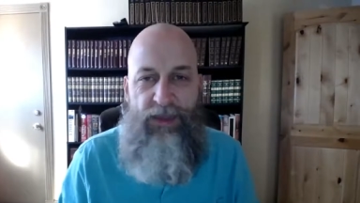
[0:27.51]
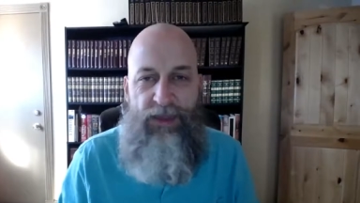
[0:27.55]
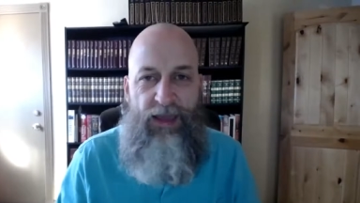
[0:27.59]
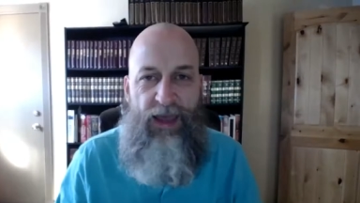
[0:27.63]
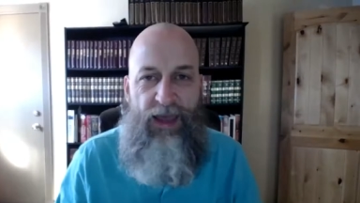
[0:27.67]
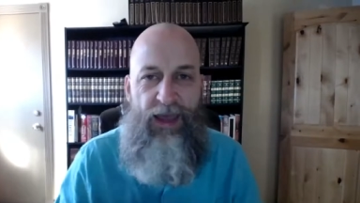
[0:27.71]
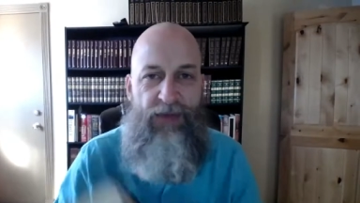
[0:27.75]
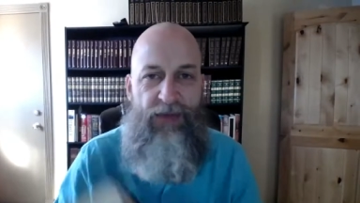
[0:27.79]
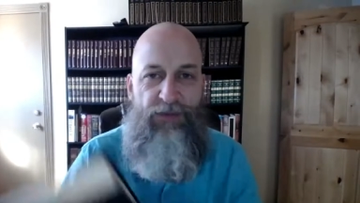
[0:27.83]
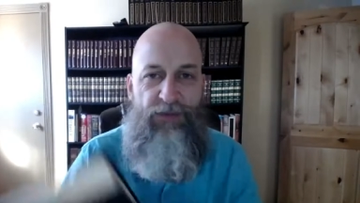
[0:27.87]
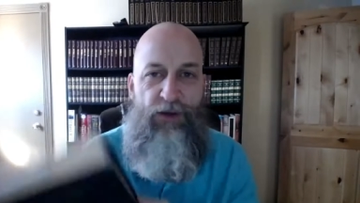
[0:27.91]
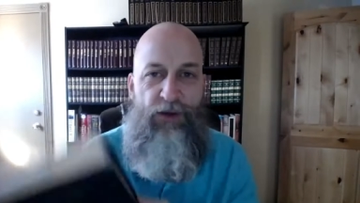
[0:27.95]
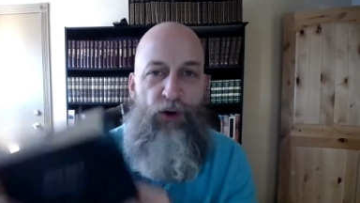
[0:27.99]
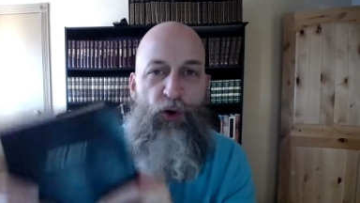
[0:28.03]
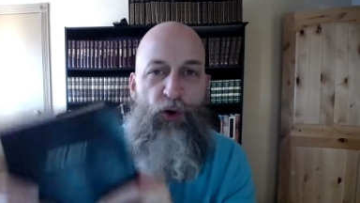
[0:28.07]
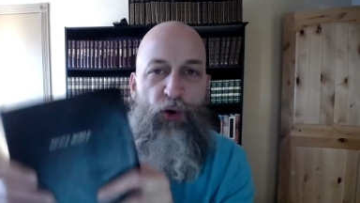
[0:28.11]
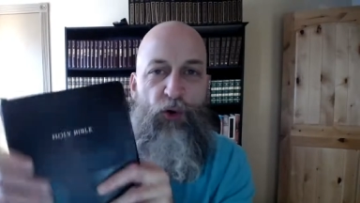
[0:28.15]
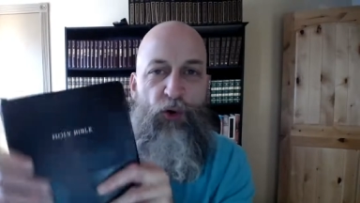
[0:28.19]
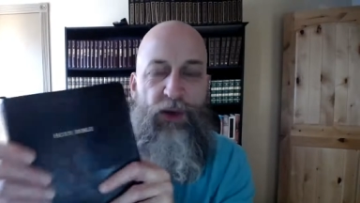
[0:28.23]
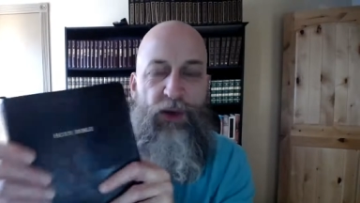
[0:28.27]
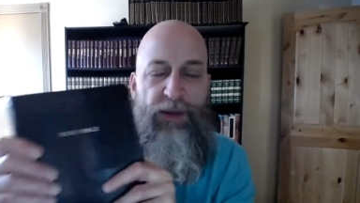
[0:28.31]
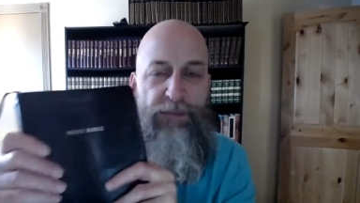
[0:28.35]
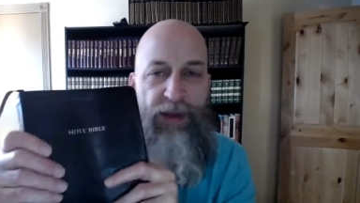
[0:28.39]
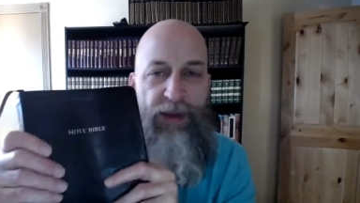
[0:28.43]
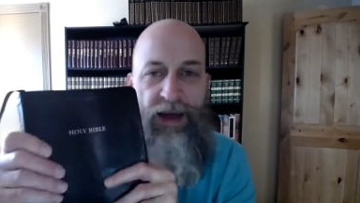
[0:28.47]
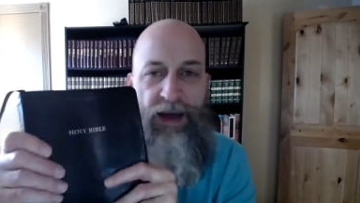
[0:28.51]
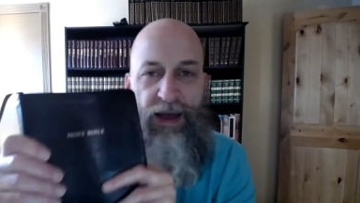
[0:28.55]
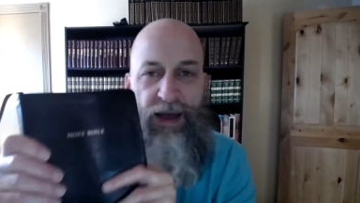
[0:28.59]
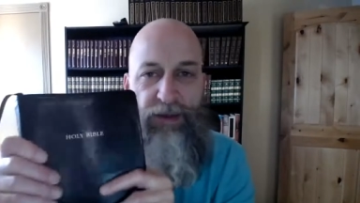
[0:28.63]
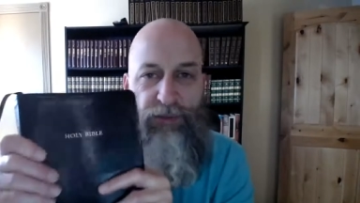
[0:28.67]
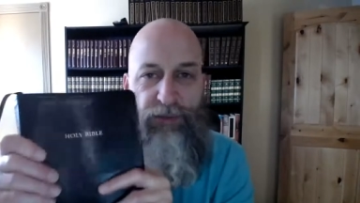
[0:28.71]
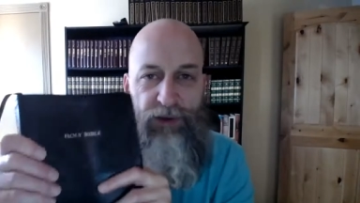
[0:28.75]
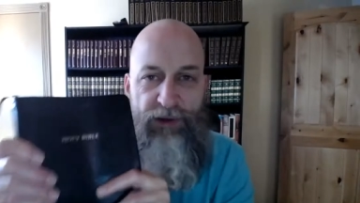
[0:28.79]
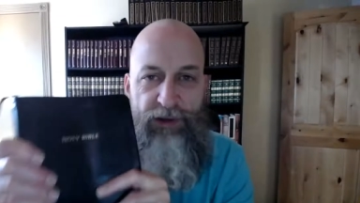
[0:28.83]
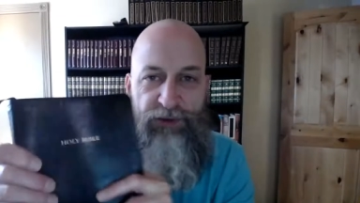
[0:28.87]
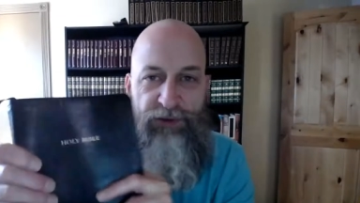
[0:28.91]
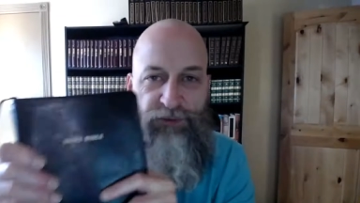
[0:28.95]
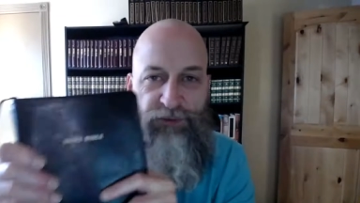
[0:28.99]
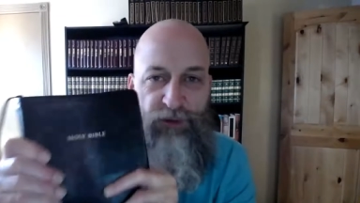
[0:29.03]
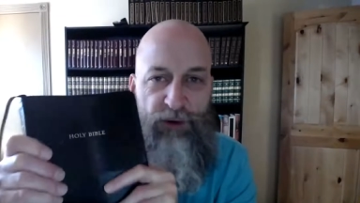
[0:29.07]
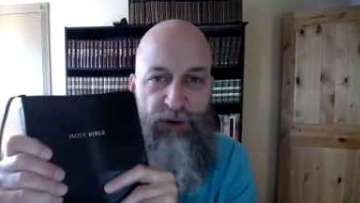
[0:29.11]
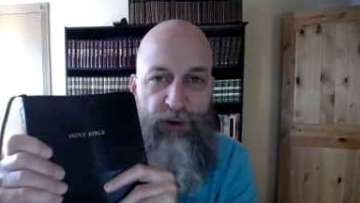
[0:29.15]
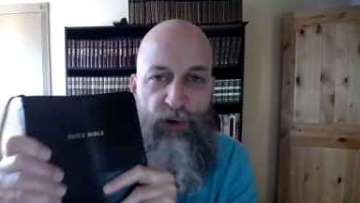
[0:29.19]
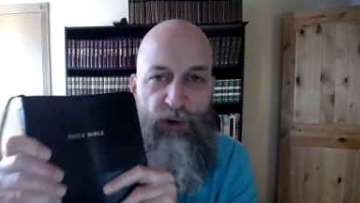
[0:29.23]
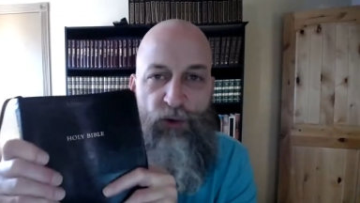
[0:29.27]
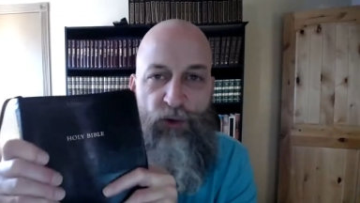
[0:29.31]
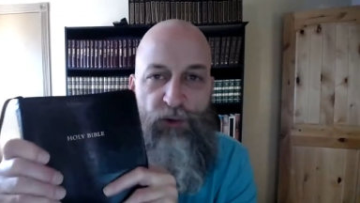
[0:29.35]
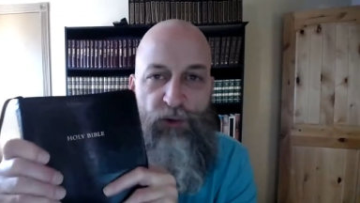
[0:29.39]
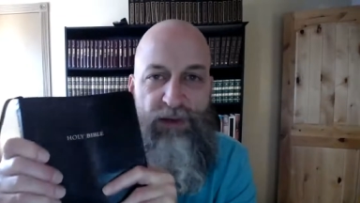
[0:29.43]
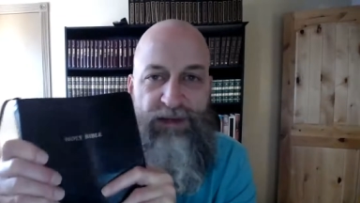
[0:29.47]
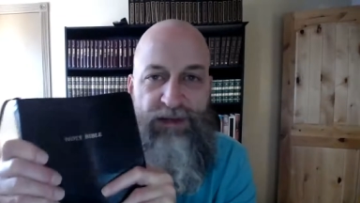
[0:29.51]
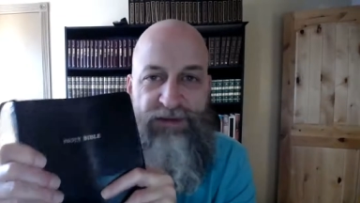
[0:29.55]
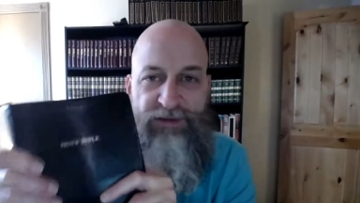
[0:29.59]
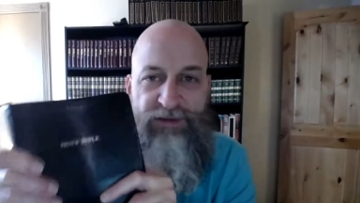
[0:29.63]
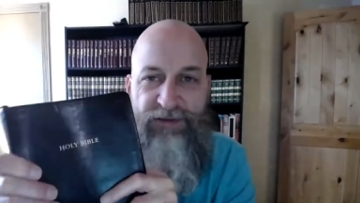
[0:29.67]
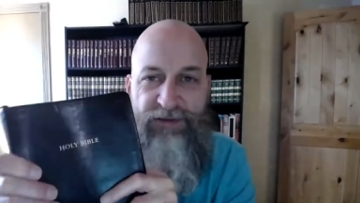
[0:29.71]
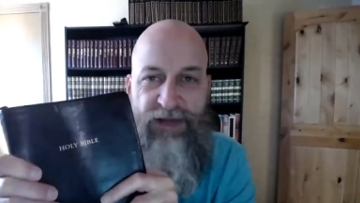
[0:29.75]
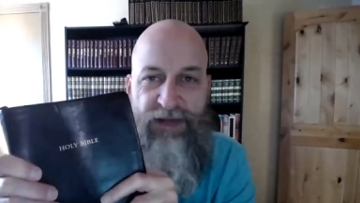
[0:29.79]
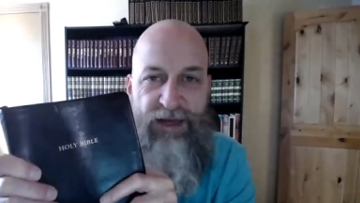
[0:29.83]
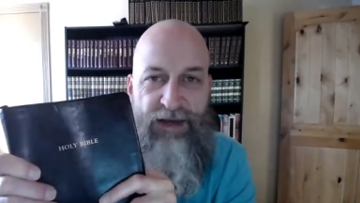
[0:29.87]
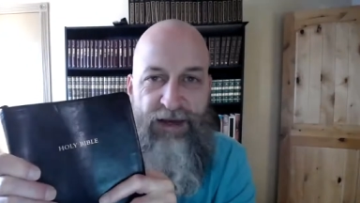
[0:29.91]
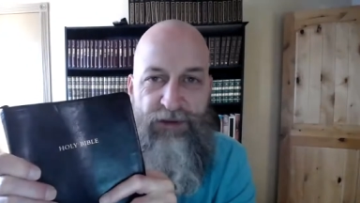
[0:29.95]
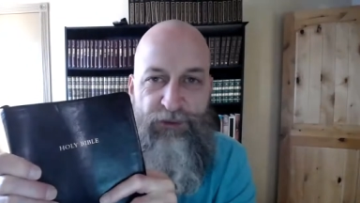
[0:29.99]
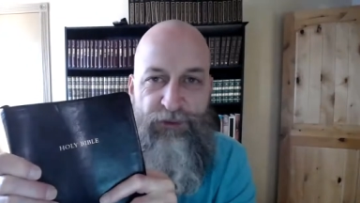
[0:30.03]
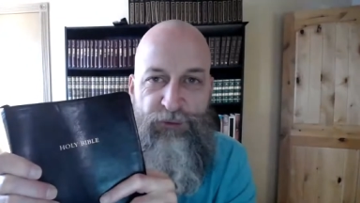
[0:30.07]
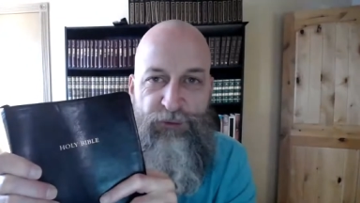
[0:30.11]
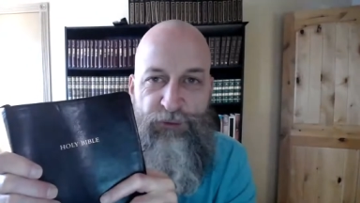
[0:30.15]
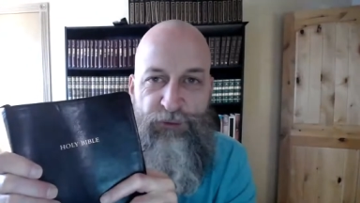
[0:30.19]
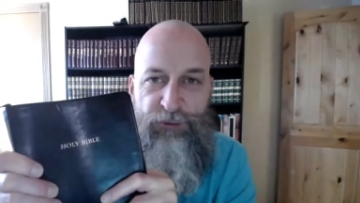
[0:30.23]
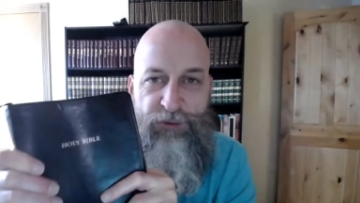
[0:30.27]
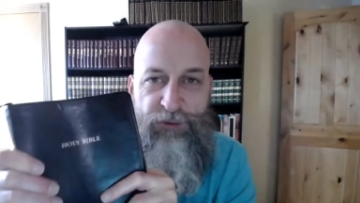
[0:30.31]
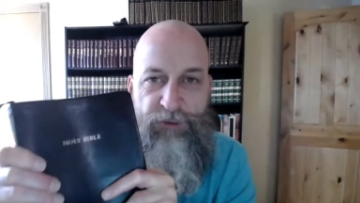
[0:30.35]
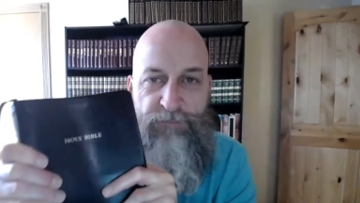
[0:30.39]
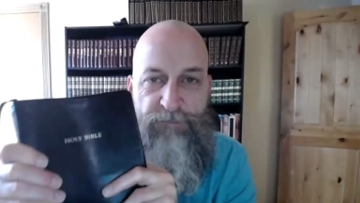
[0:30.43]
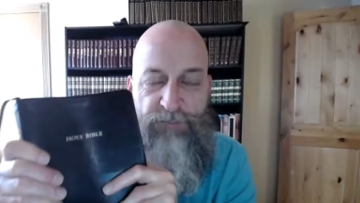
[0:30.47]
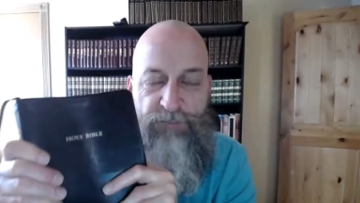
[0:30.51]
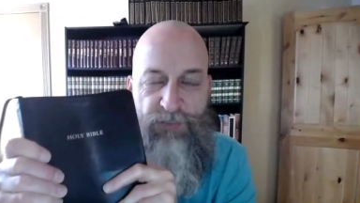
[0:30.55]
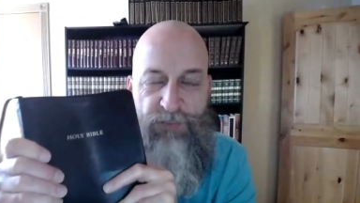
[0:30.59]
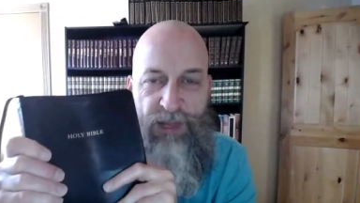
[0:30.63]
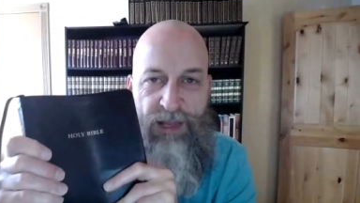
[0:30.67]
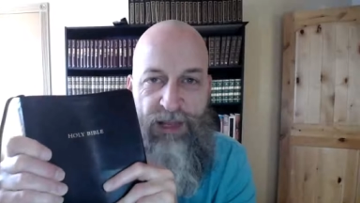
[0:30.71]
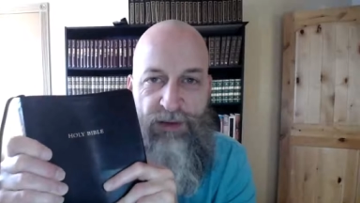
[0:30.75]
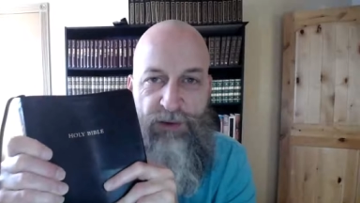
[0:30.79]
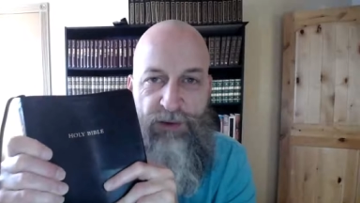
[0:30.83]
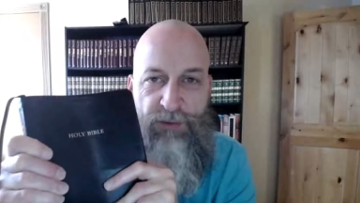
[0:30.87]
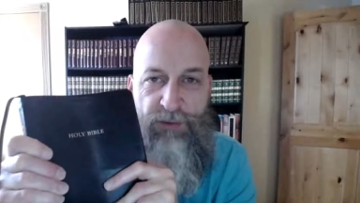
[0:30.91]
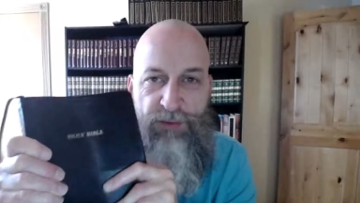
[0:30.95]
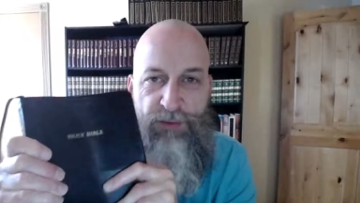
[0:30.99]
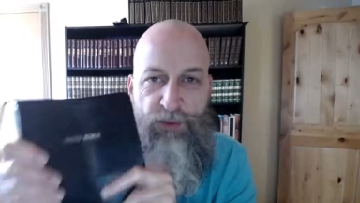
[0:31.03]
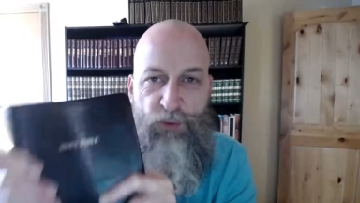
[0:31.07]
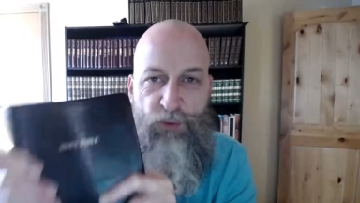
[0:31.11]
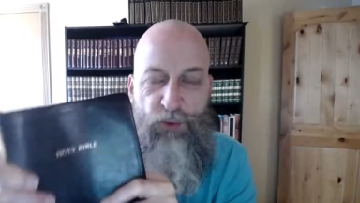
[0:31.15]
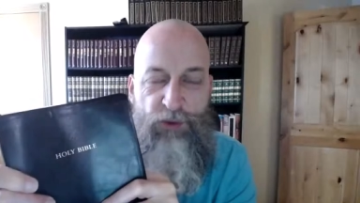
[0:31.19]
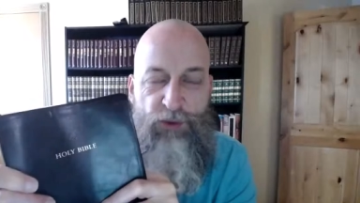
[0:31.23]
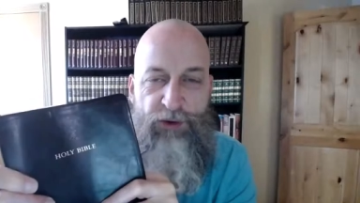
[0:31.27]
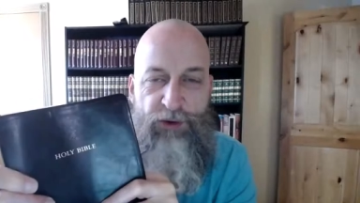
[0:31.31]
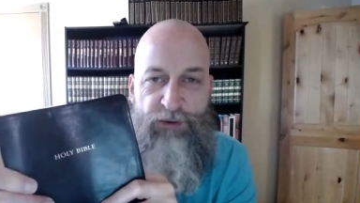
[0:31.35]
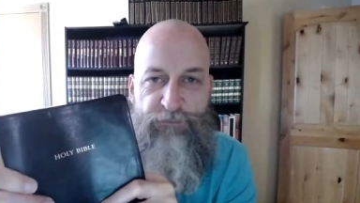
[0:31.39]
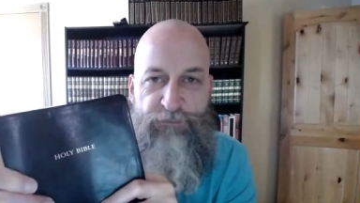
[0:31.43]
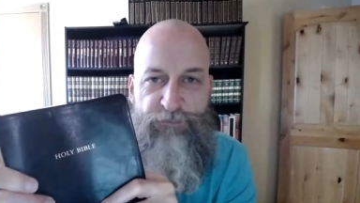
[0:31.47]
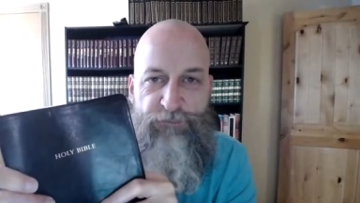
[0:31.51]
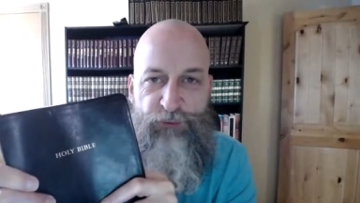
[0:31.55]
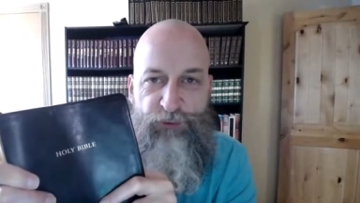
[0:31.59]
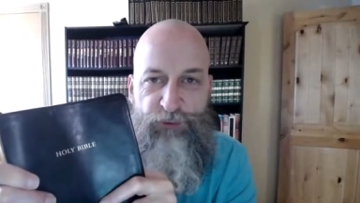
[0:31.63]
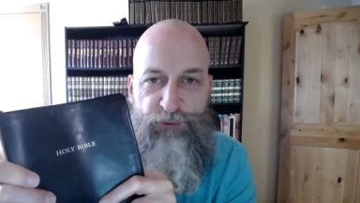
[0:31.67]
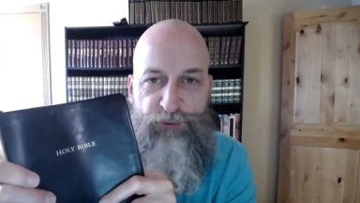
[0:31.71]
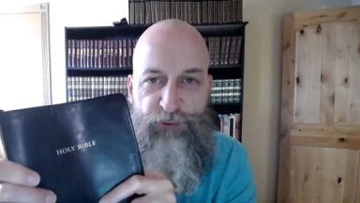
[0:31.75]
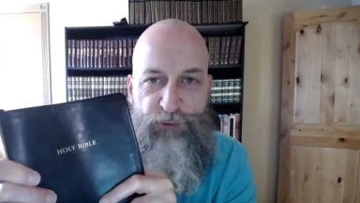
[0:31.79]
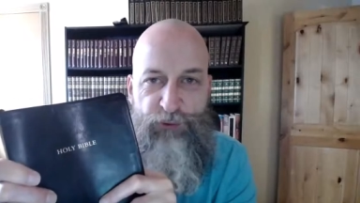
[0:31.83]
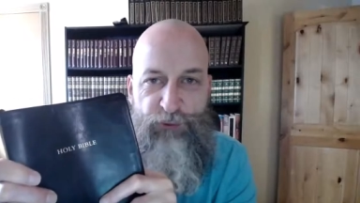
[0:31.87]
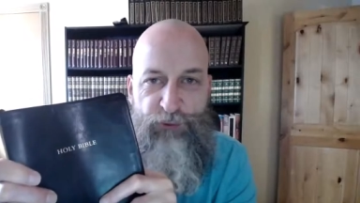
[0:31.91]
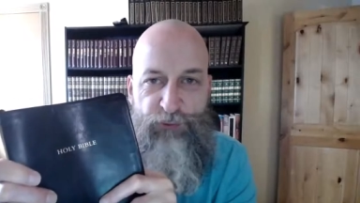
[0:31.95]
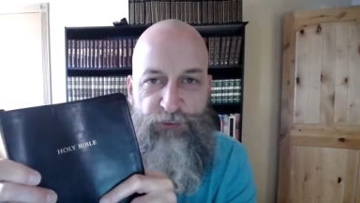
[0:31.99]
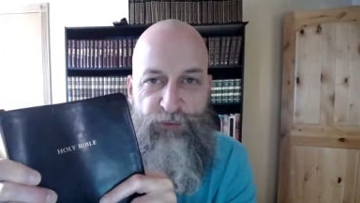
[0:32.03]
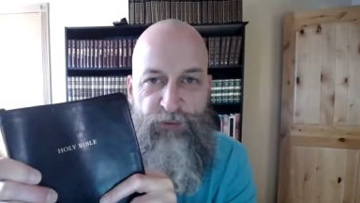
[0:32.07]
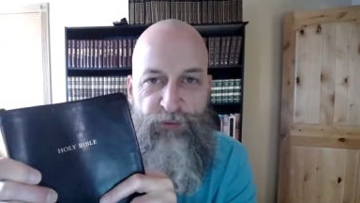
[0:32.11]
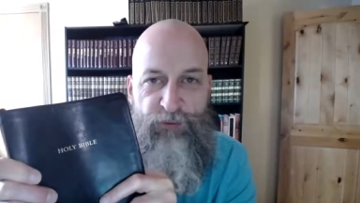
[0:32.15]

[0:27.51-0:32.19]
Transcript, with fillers: and the Holy Bible is our only standard and authority for truth.